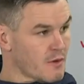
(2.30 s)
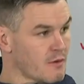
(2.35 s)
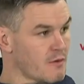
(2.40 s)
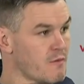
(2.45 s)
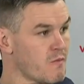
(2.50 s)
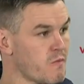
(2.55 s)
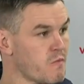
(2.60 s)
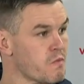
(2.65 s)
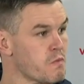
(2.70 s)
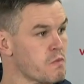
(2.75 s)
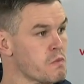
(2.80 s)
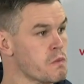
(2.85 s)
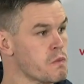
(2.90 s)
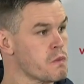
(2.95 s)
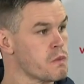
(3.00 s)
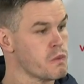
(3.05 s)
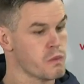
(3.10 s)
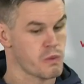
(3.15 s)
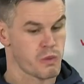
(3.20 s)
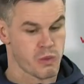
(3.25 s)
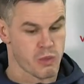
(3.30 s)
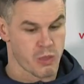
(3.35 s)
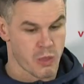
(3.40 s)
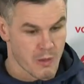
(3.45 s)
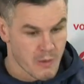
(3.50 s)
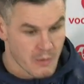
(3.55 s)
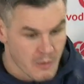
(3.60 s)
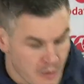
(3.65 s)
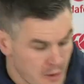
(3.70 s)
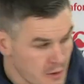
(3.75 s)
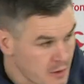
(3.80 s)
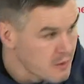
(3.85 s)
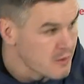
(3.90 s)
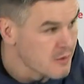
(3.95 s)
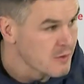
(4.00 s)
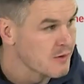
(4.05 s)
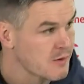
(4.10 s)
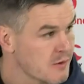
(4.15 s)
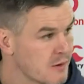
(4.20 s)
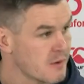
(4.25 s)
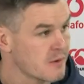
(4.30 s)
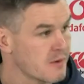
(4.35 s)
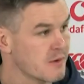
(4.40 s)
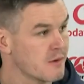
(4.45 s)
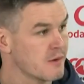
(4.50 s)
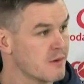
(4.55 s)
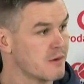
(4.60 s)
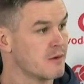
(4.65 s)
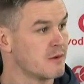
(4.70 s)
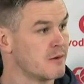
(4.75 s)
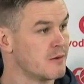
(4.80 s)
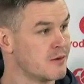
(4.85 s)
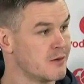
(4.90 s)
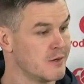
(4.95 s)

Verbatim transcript: clear everything up? Are you all efficient, ready go for the weekends?